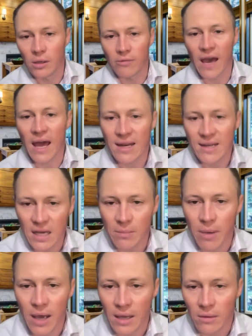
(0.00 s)
You've had a tick
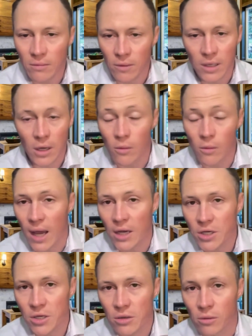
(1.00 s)
bite with no
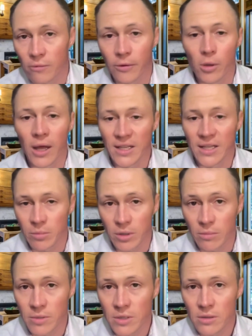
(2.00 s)
rash or flu-like
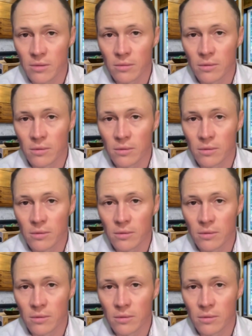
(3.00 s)
symptoms.